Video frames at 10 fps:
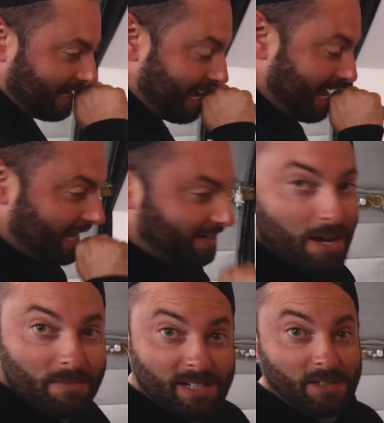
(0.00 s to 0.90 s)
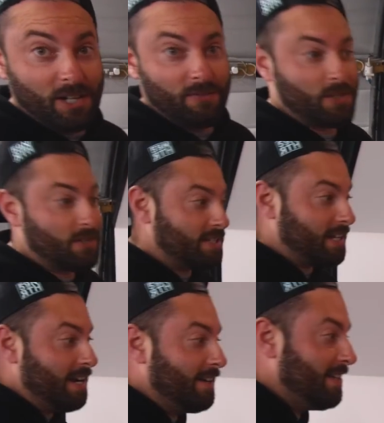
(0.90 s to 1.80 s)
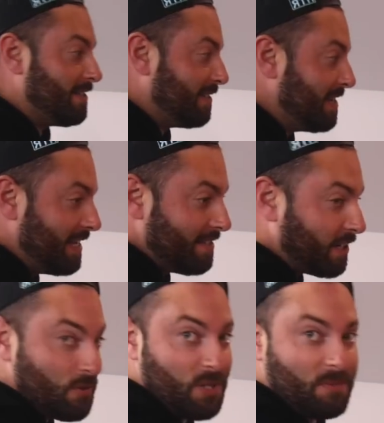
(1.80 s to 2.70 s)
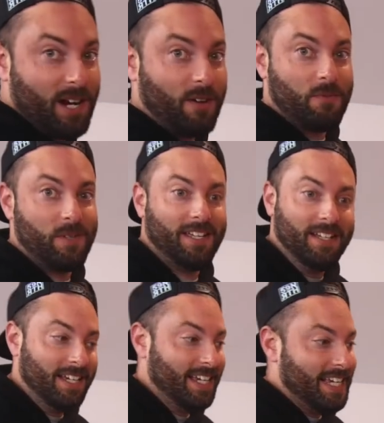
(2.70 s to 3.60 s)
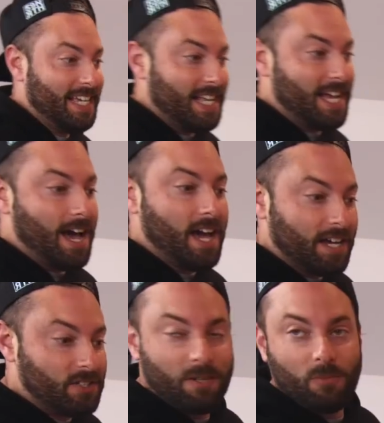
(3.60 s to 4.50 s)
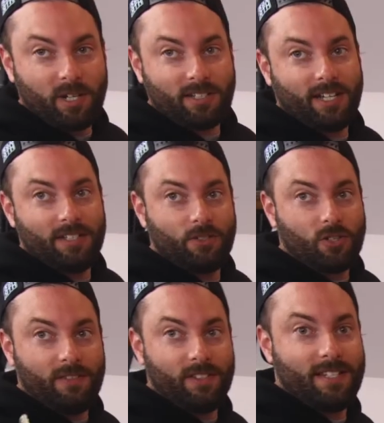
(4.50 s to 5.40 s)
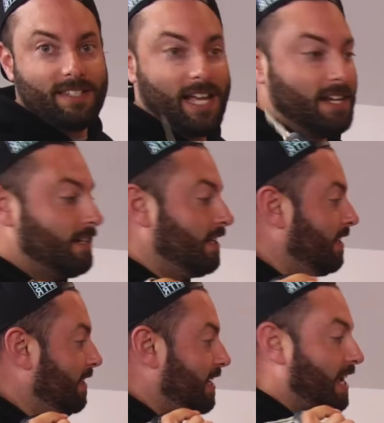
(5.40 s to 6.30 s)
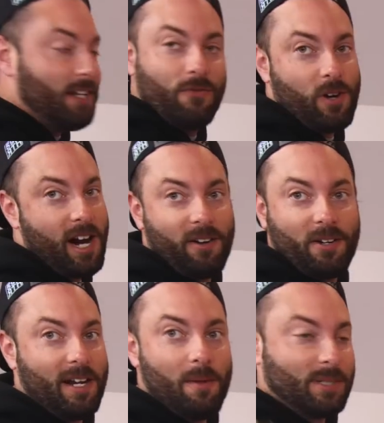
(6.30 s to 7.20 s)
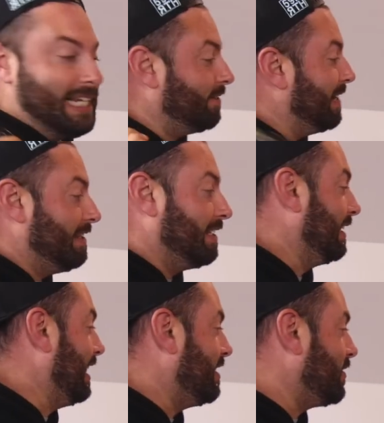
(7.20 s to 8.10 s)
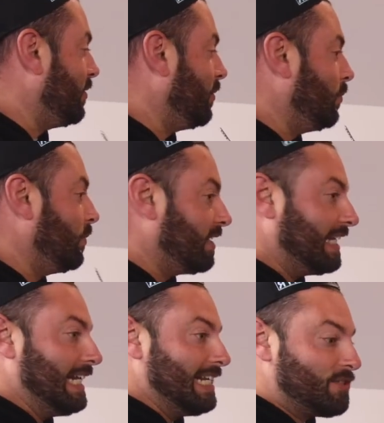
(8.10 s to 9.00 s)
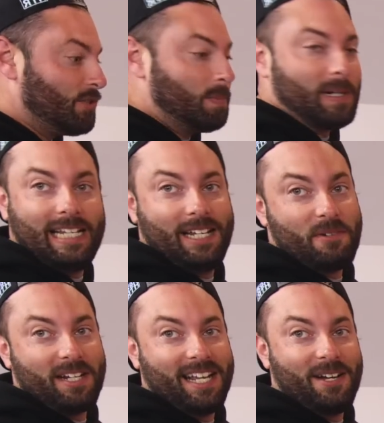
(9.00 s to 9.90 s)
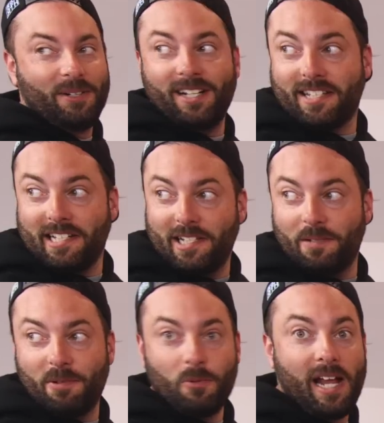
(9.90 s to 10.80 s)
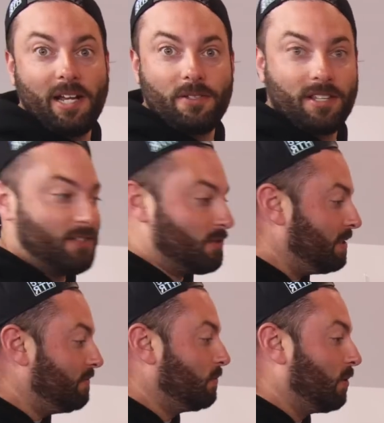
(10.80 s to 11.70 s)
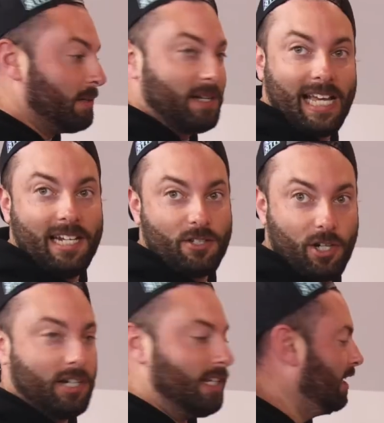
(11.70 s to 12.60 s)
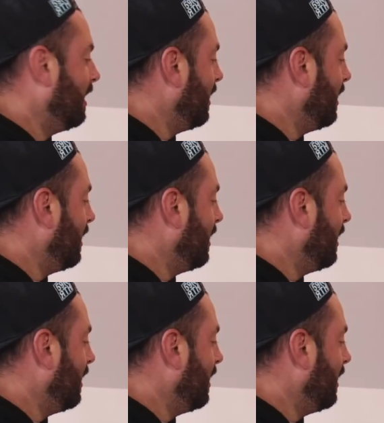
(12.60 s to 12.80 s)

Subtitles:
And I'm a little nervous because the car it's like a dream car for me. I actually am more excited to drive this than any Ferrari or Lamborghini or anything like that. So we're going to get in. It's super clean right now and it's a little bit wet outside, so I'm even worried about getting it dirty.